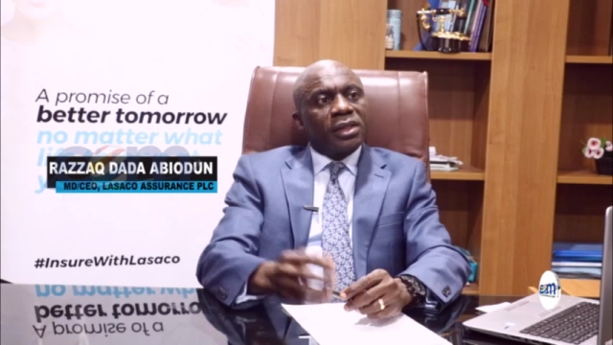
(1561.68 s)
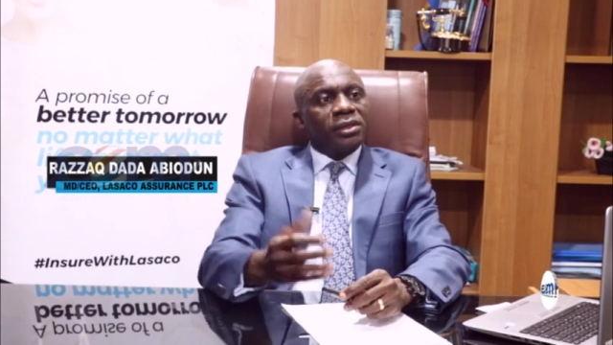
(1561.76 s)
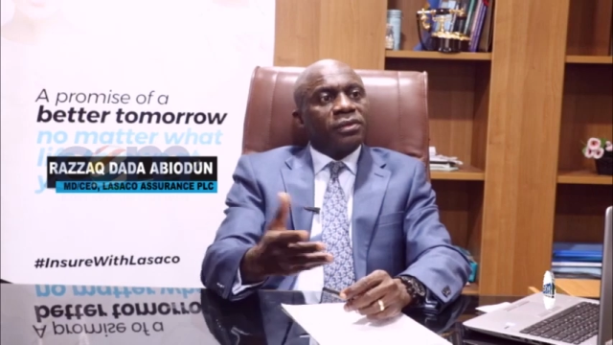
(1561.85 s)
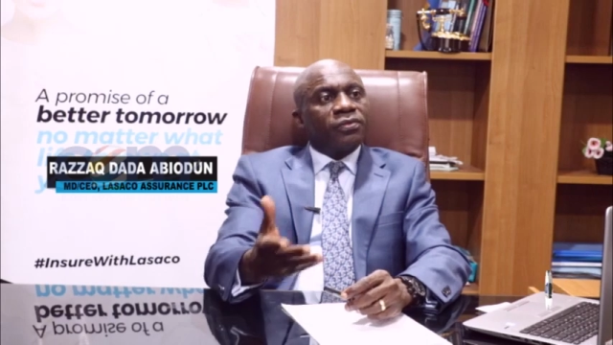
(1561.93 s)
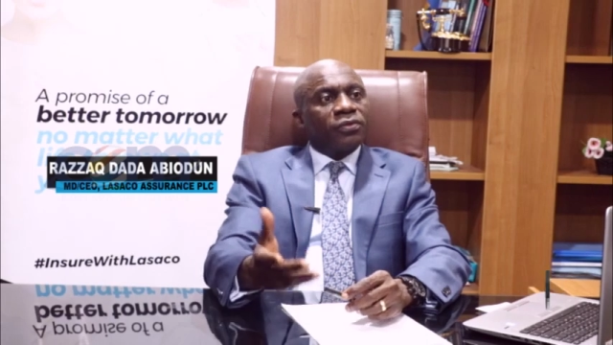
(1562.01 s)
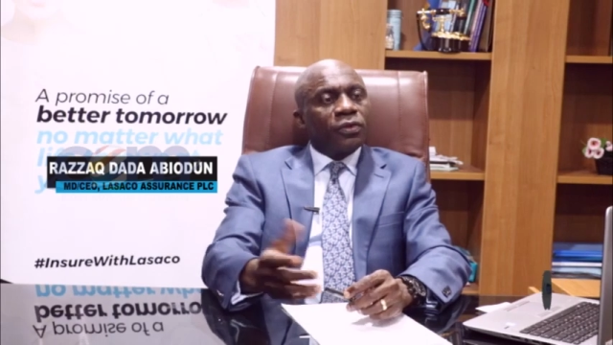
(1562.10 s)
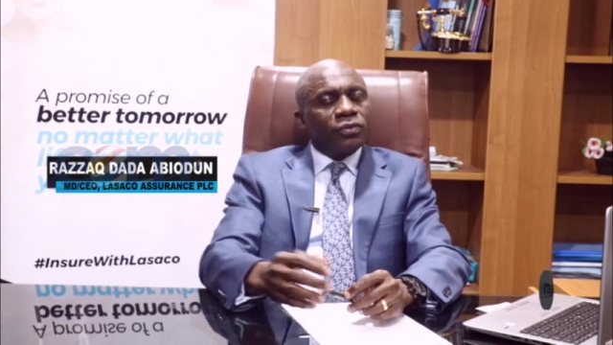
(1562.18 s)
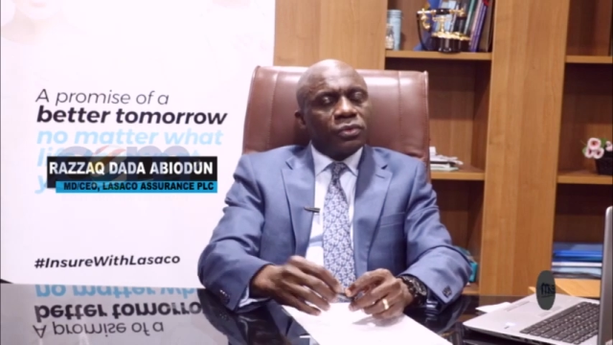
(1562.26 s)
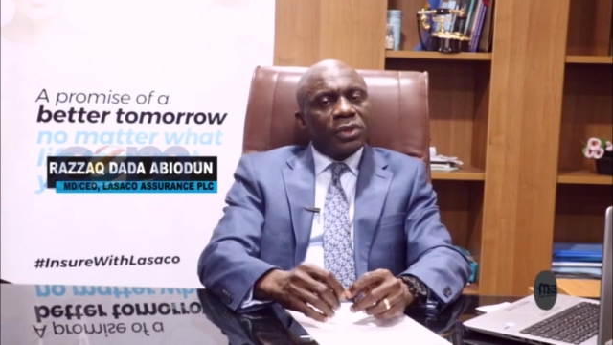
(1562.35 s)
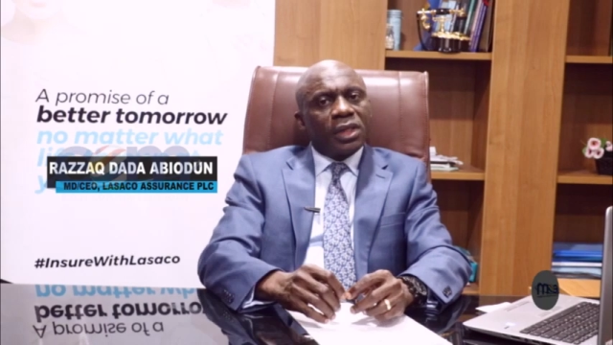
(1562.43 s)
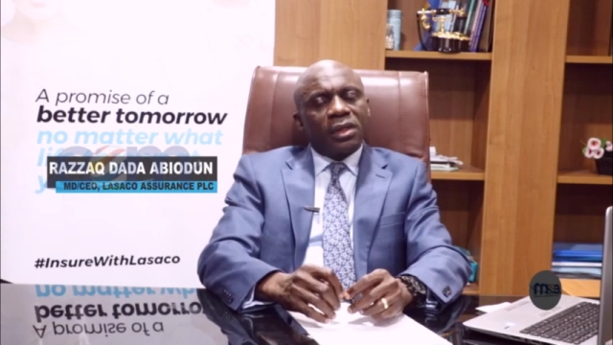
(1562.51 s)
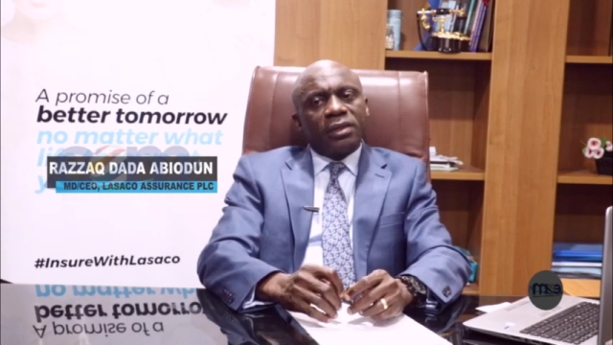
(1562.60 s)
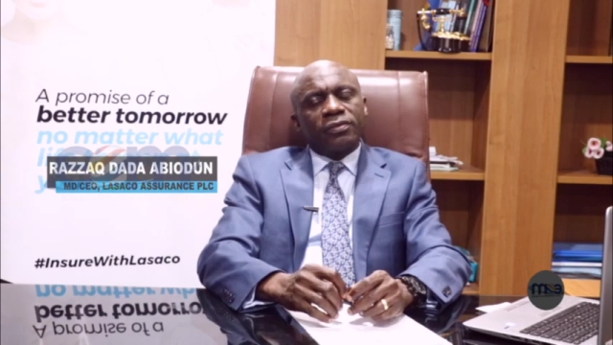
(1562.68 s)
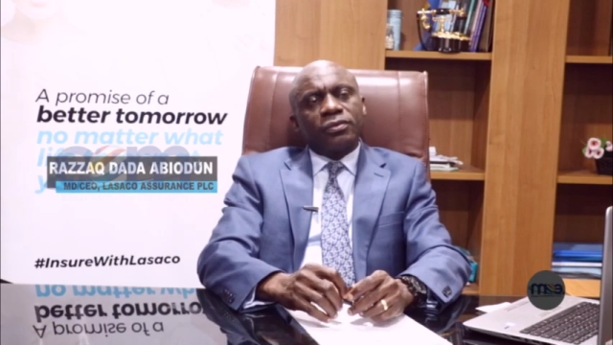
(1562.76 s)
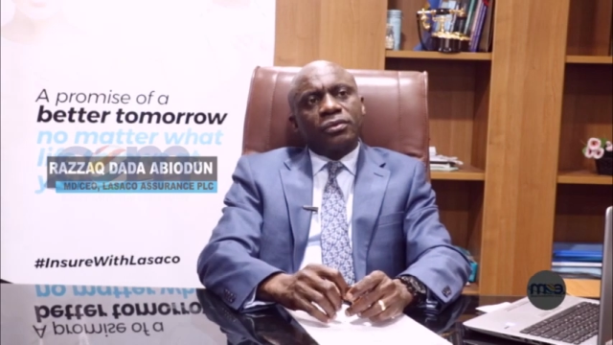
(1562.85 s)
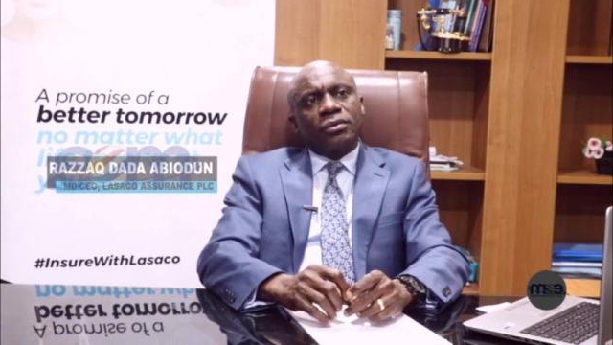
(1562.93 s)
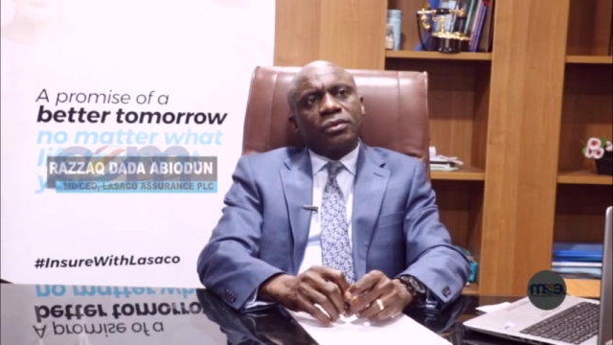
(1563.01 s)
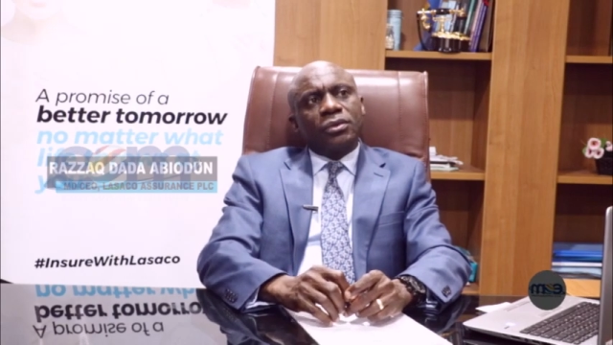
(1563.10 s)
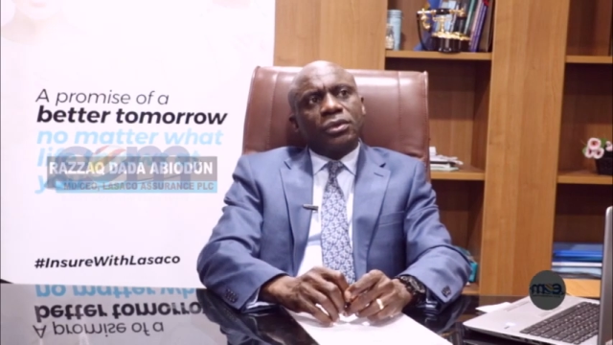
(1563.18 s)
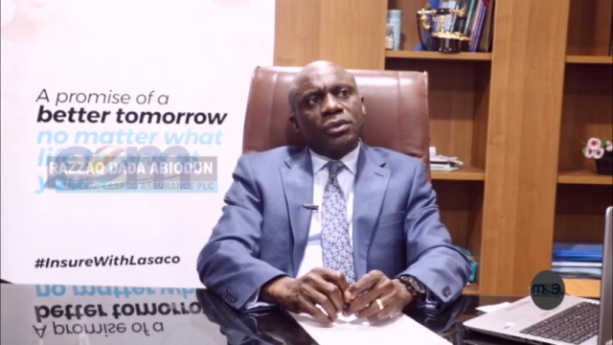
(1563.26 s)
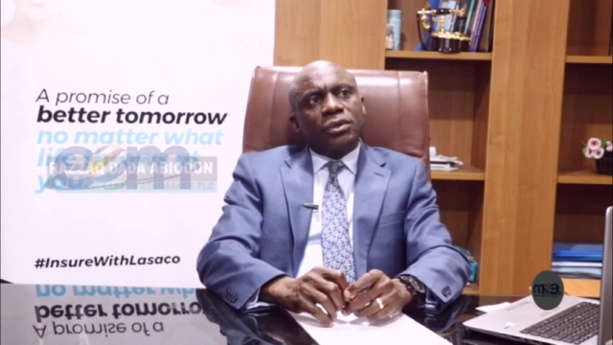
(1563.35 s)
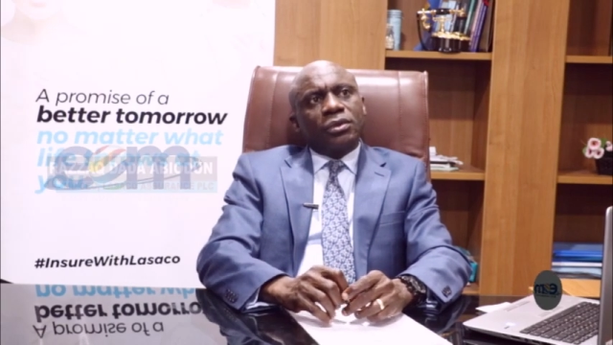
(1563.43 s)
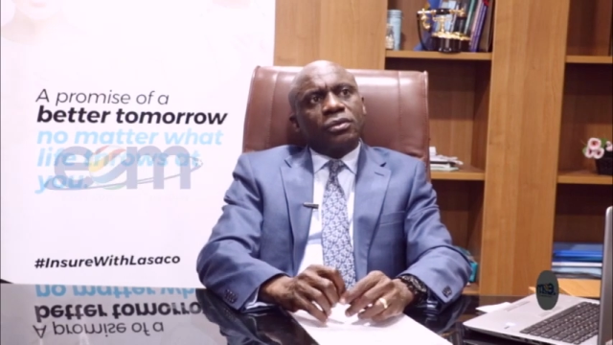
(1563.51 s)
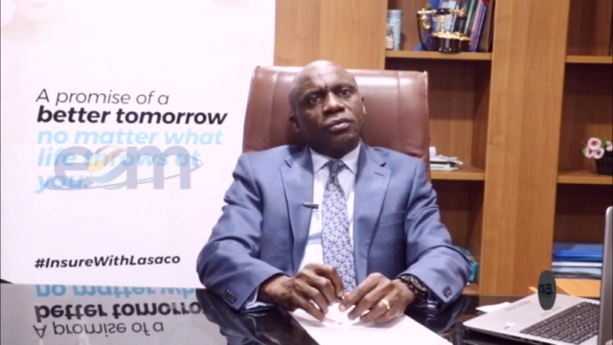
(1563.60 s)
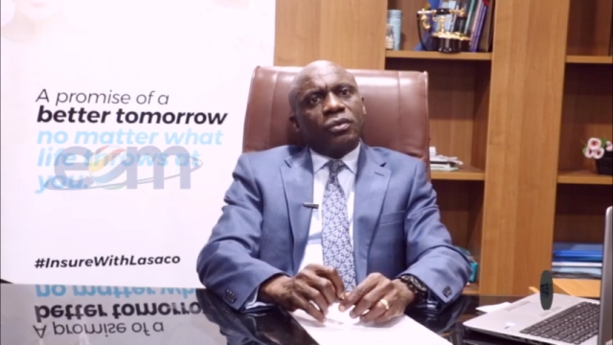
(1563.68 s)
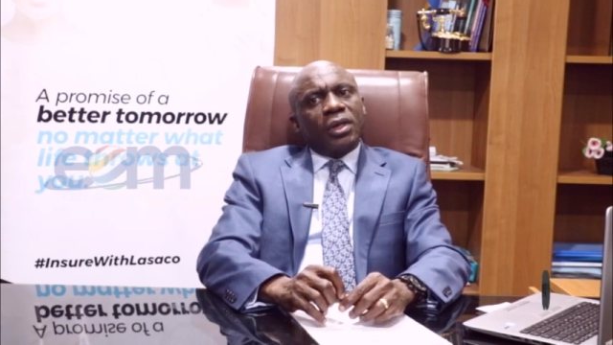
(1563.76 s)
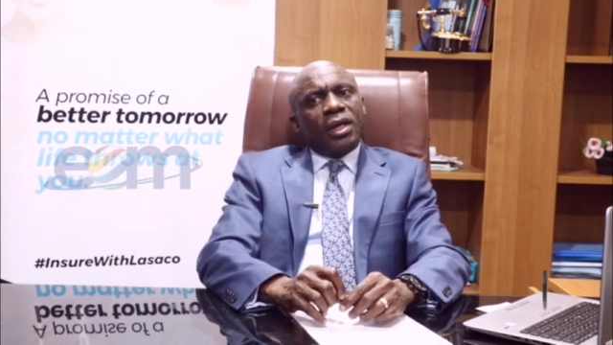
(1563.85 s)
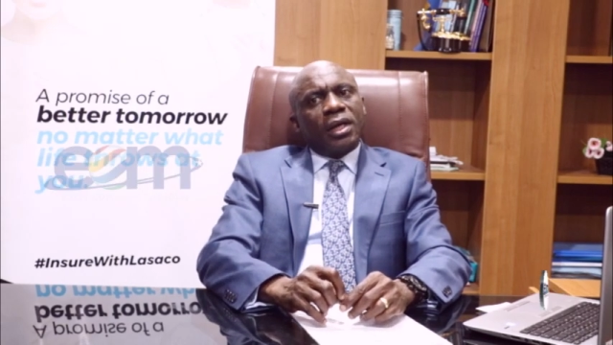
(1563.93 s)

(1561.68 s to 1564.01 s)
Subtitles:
has evolved to that level. We